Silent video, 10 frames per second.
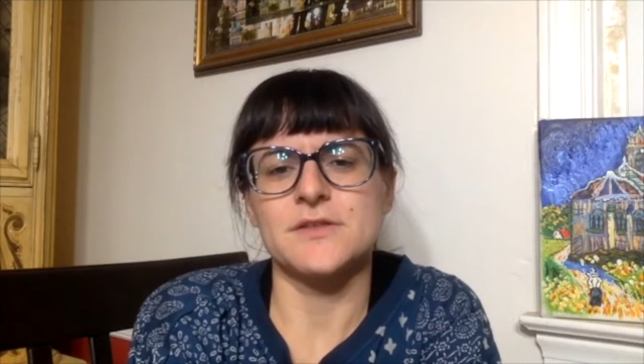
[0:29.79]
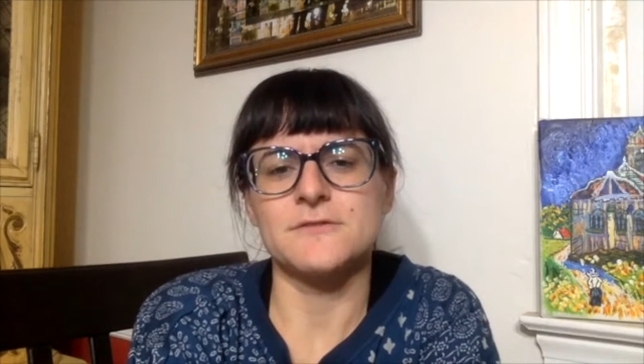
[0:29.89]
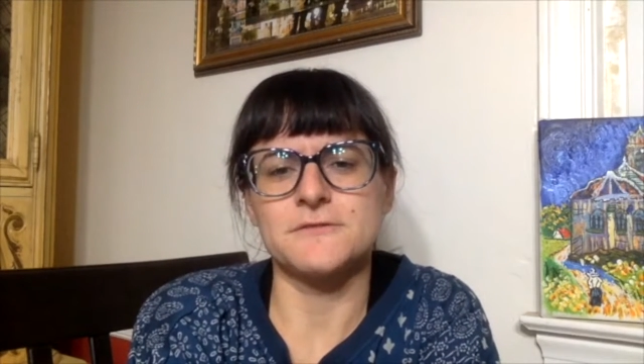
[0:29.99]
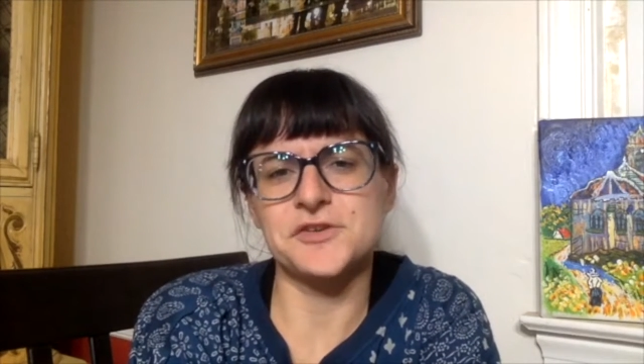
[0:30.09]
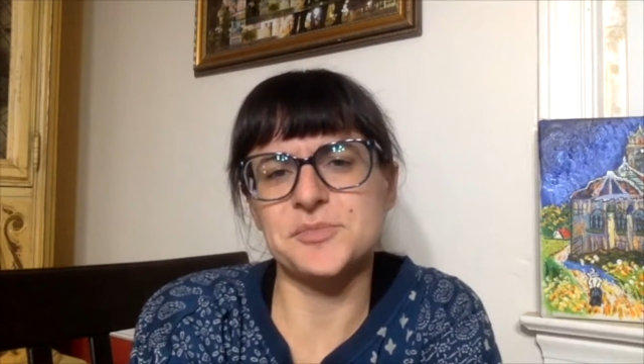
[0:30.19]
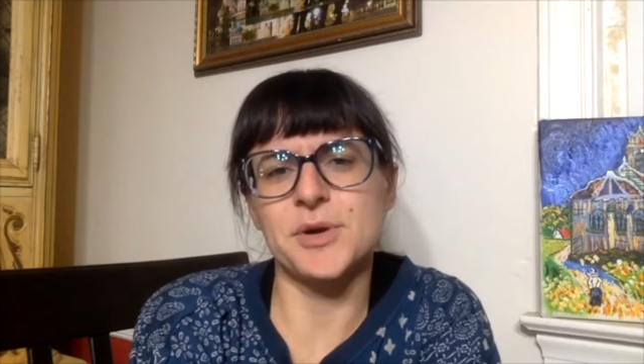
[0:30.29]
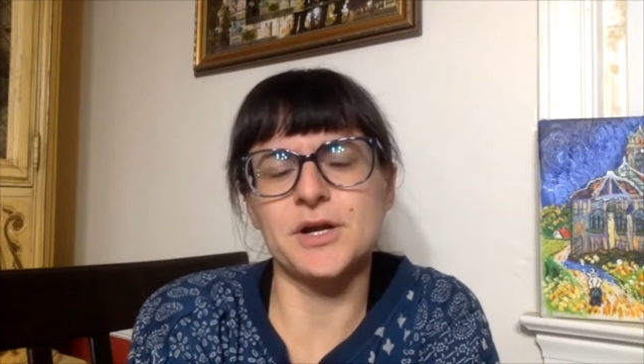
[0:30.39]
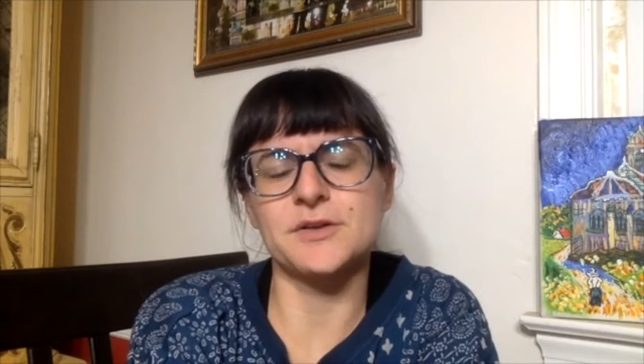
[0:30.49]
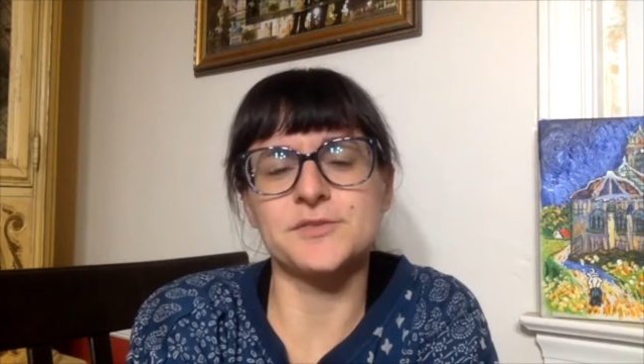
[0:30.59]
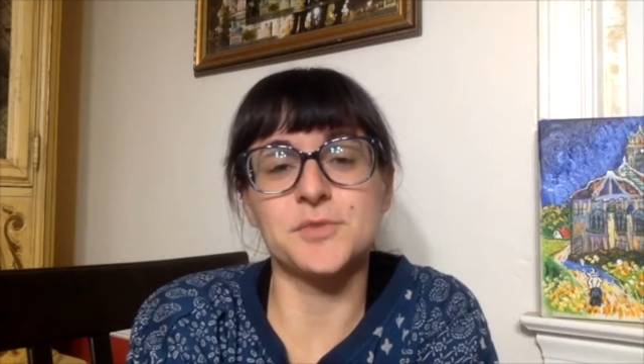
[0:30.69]
the first
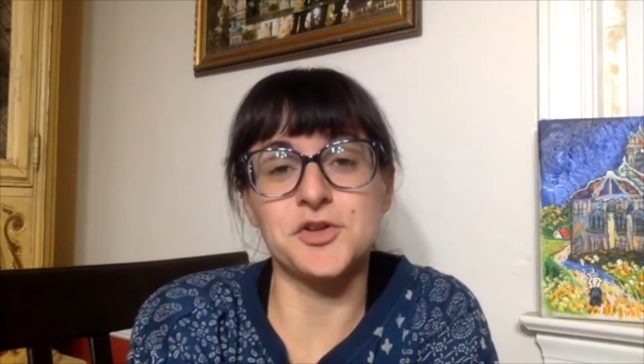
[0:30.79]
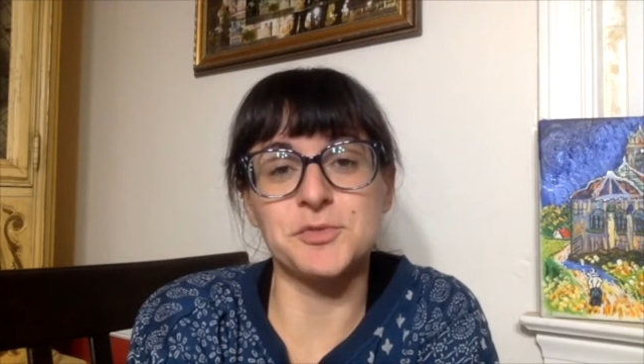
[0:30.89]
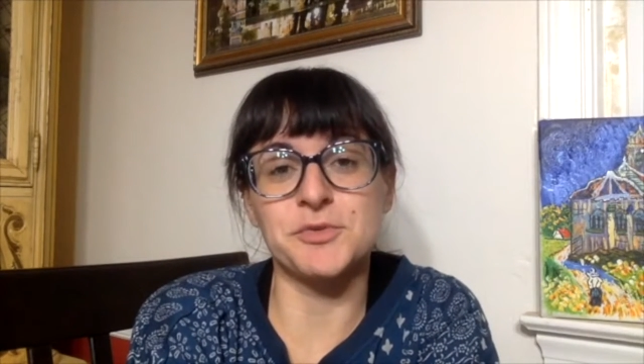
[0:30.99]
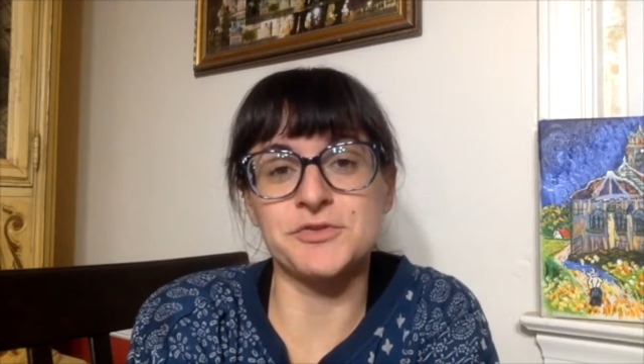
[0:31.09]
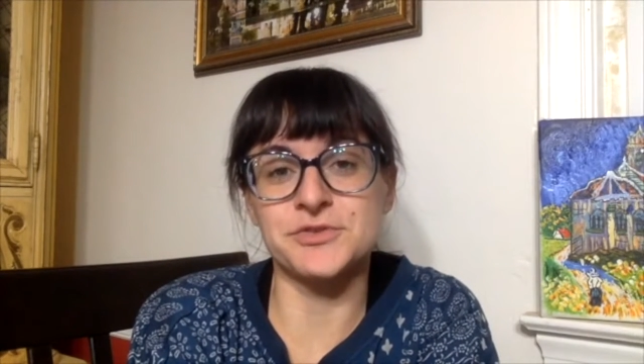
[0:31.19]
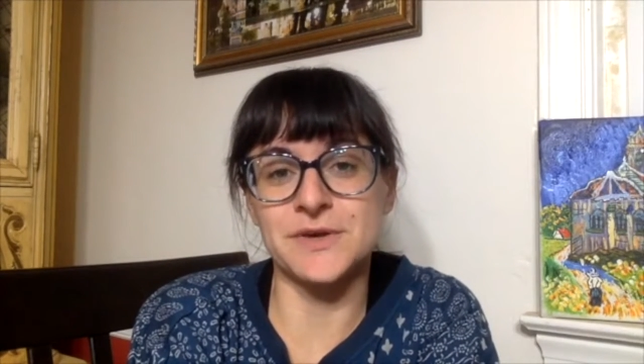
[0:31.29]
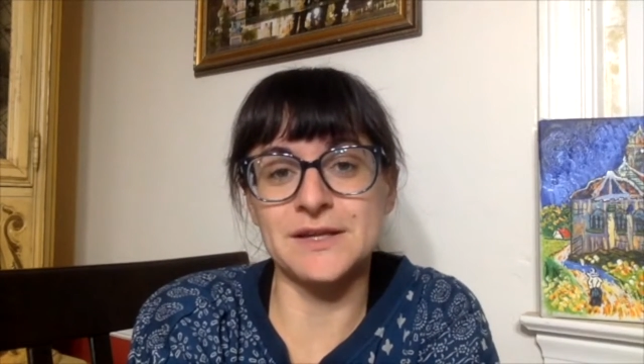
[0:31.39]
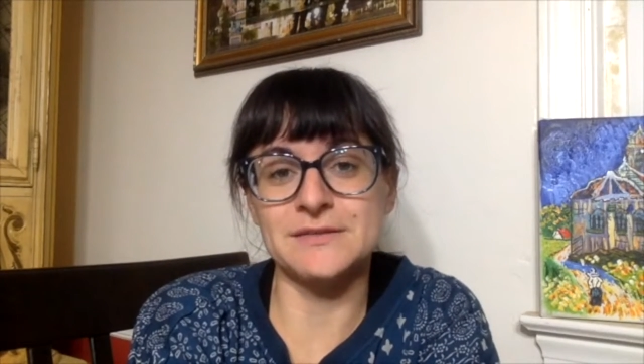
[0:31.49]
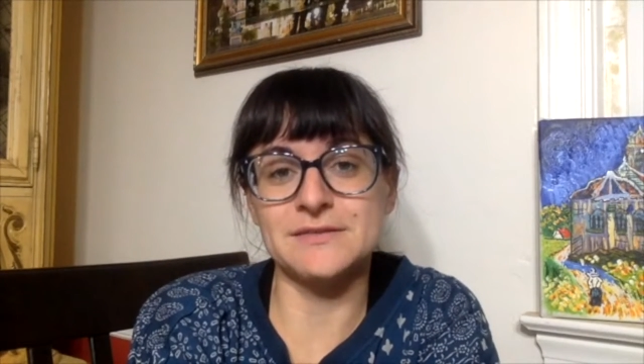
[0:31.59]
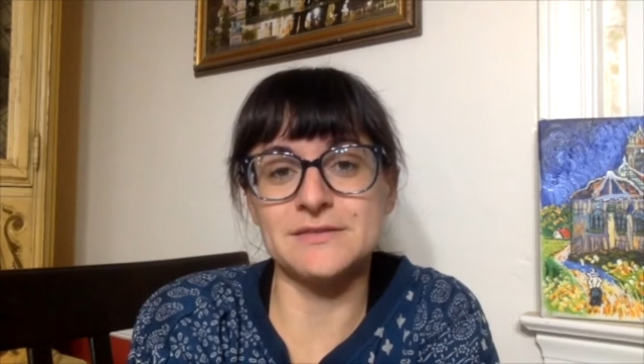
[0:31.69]
part is multiple
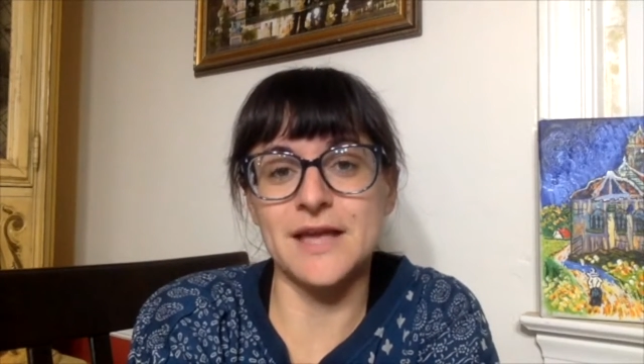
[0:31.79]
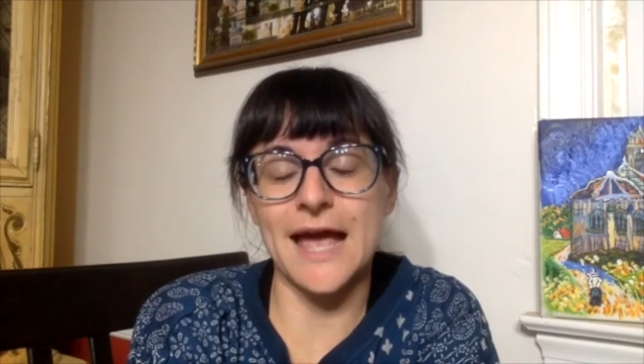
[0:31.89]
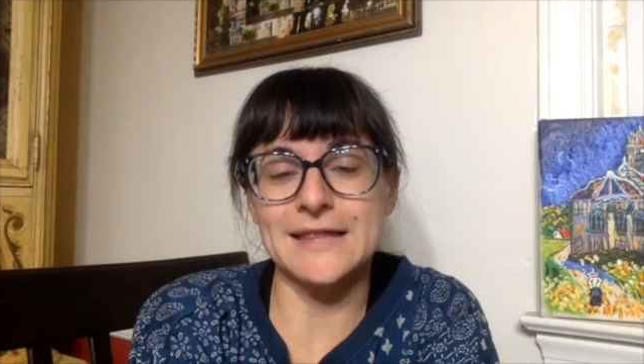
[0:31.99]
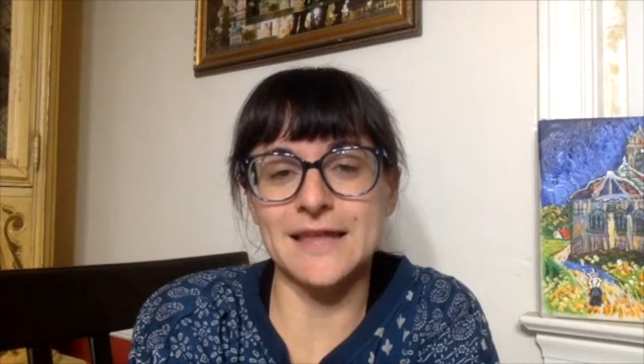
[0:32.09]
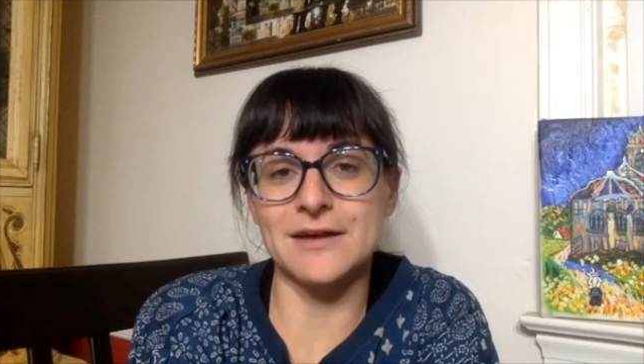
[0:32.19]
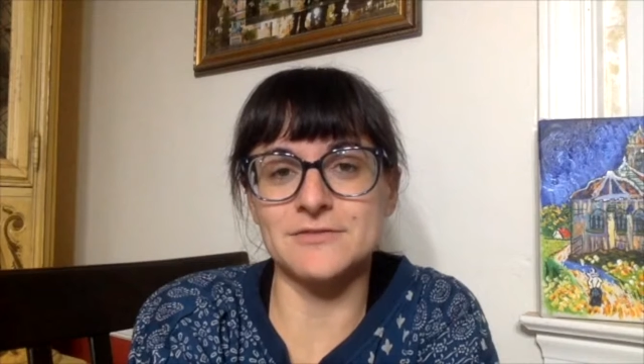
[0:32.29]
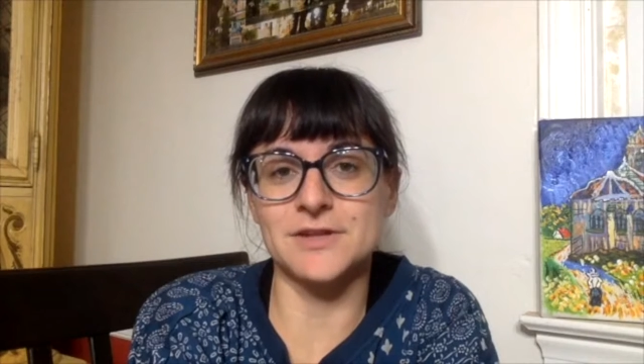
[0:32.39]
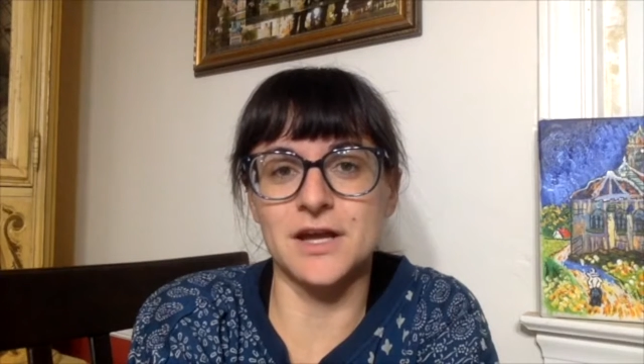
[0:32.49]
choice, and that